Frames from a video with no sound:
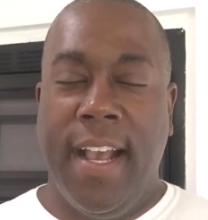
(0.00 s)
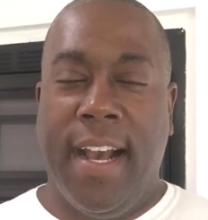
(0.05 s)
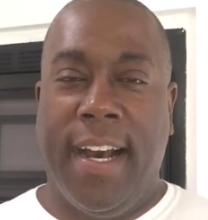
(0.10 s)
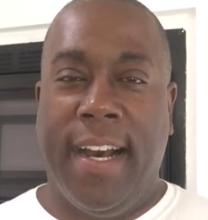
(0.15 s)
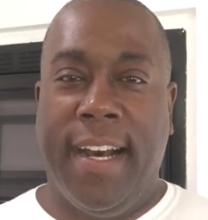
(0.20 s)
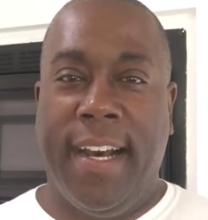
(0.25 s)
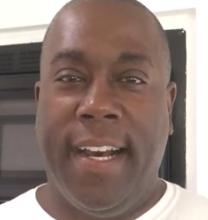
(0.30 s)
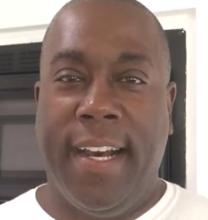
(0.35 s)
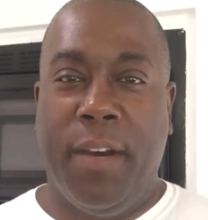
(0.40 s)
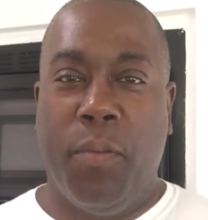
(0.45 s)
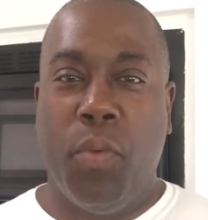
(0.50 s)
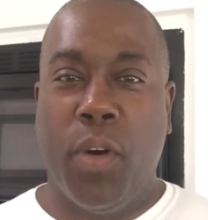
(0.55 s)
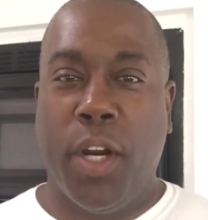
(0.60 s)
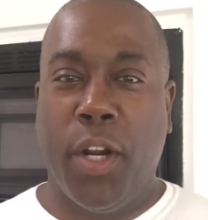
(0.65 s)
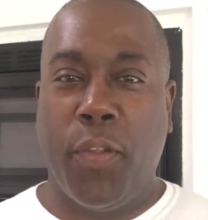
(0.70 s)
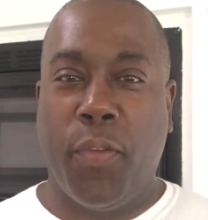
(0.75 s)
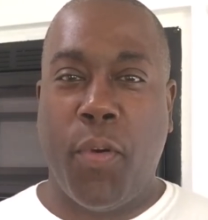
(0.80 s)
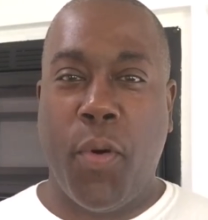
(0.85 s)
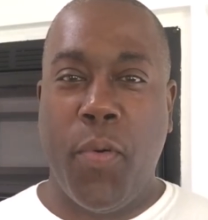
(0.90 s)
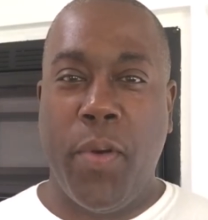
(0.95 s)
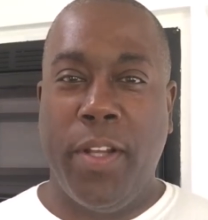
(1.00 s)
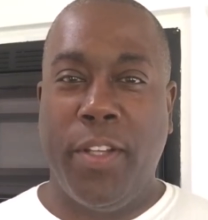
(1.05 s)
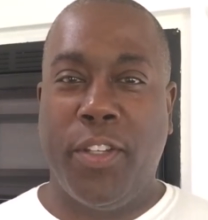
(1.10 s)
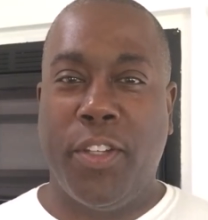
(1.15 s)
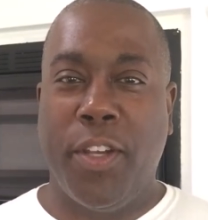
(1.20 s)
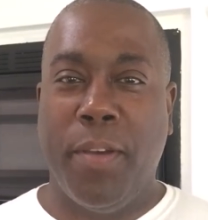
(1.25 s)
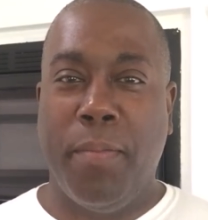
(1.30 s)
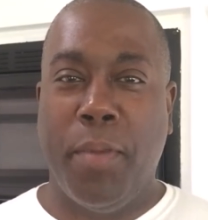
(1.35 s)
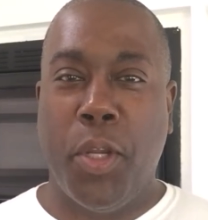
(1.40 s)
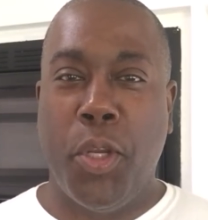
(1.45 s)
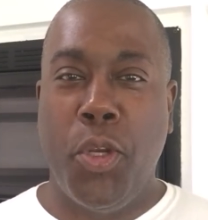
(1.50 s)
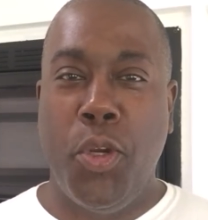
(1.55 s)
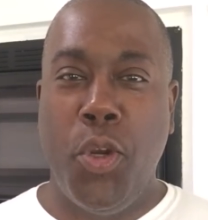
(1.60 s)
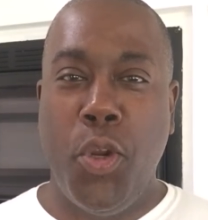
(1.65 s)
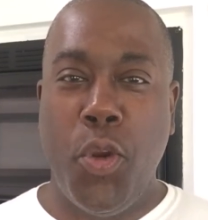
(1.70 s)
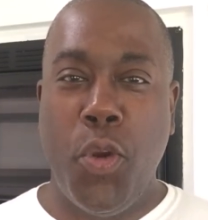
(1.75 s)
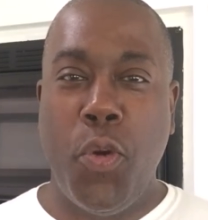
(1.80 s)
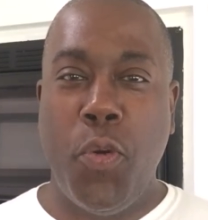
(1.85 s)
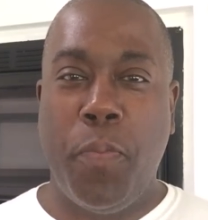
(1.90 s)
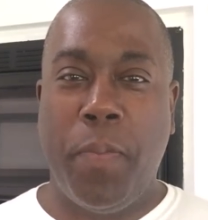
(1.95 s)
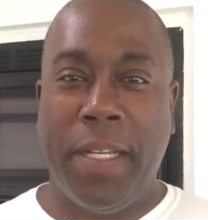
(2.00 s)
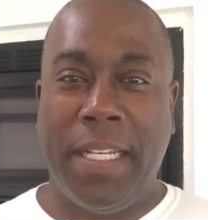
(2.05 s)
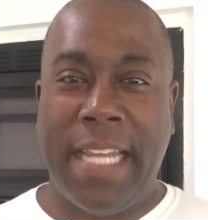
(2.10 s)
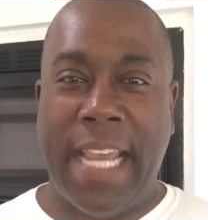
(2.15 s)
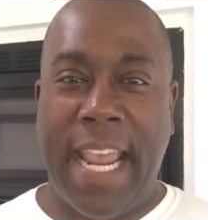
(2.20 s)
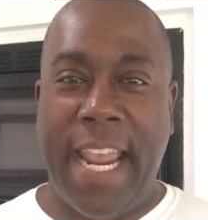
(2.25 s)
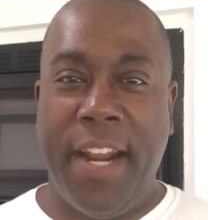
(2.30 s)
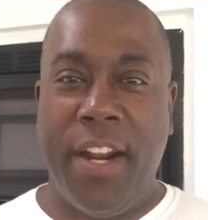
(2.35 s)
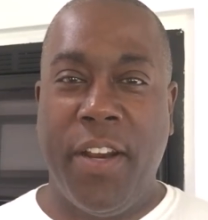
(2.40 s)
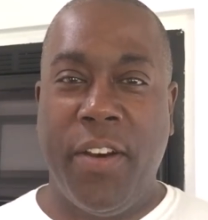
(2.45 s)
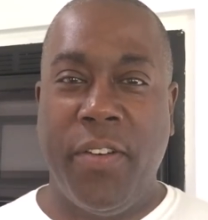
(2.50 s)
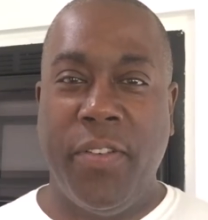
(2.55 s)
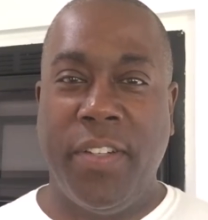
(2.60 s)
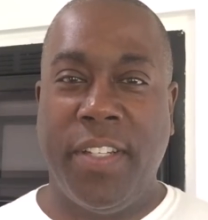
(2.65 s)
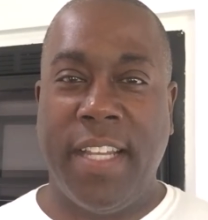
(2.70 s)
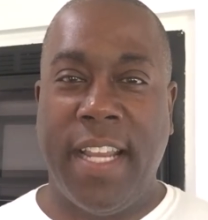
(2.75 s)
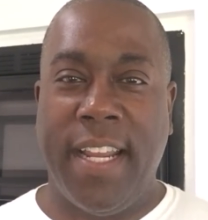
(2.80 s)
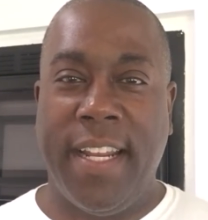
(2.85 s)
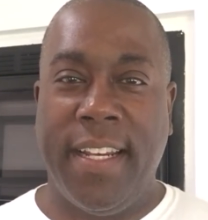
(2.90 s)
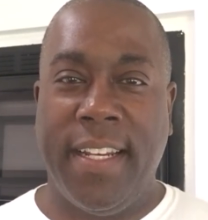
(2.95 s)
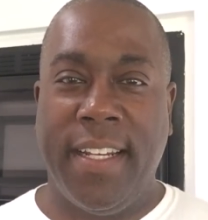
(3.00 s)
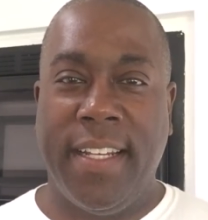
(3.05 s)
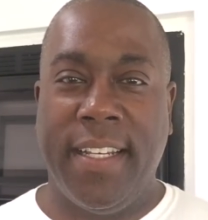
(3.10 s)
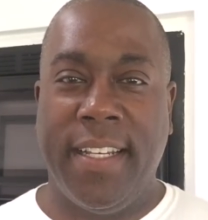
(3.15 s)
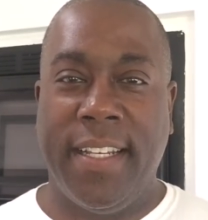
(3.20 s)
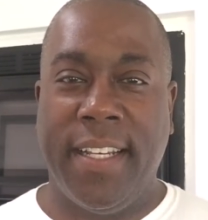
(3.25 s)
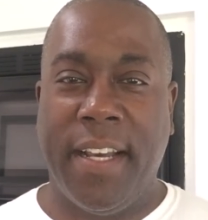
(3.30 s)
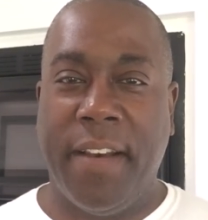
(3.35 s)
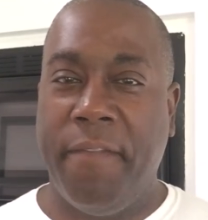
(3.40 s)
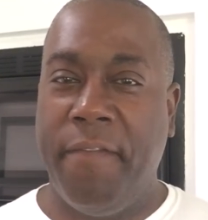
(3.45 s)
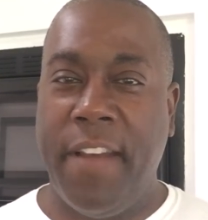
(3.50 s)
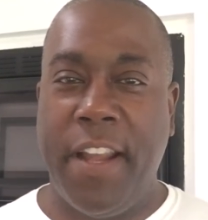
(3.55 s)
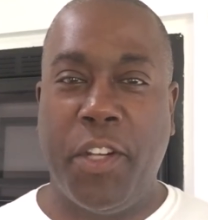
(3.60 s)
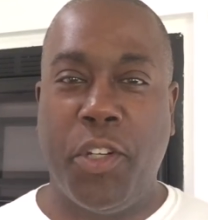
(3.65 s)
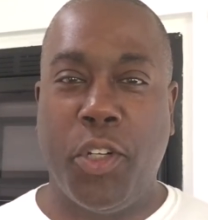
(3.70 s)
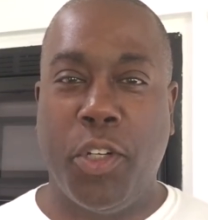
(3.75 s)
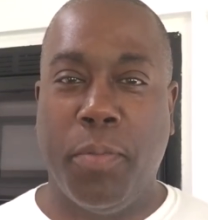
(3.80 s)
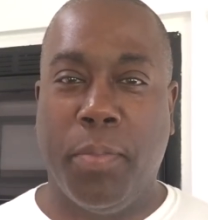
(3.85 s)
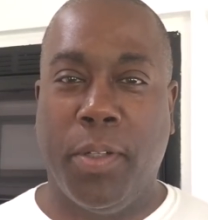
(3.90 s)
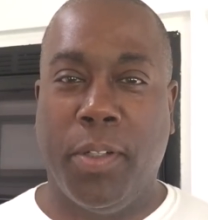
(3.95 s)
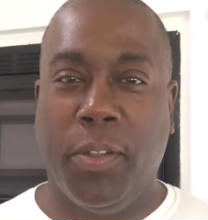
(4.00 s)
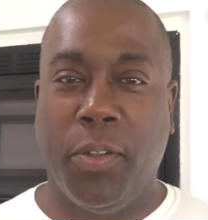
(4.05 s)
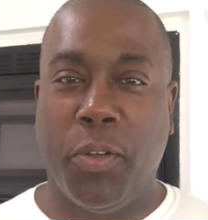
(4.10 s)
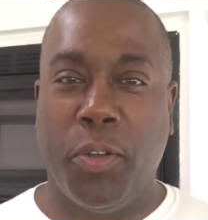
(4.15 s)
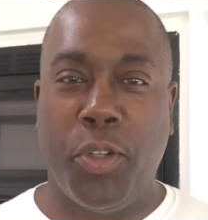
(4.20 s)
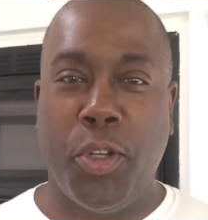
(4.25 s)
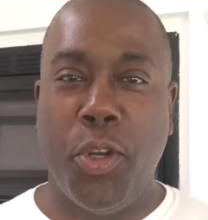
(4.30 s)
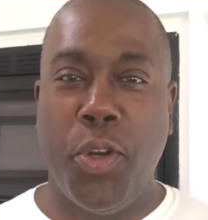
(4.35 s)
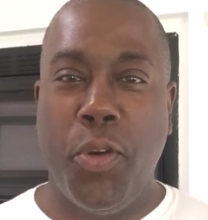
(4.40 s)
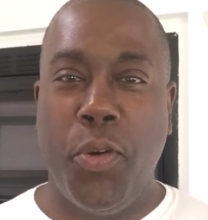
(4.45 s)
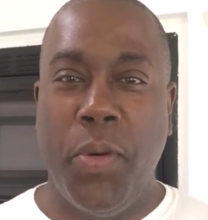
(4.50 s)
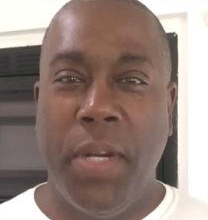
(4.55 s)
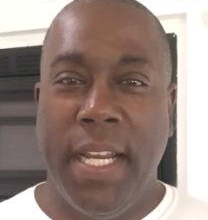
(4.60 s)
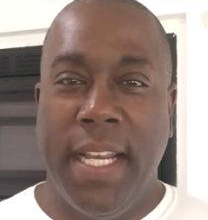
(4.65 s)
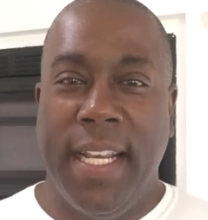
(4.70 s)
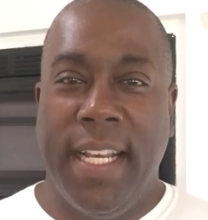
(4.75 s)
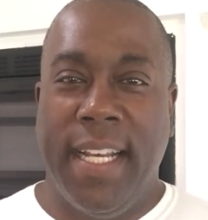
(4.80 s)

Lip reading: We're gonna throw in some new potatoes and a vegetable or two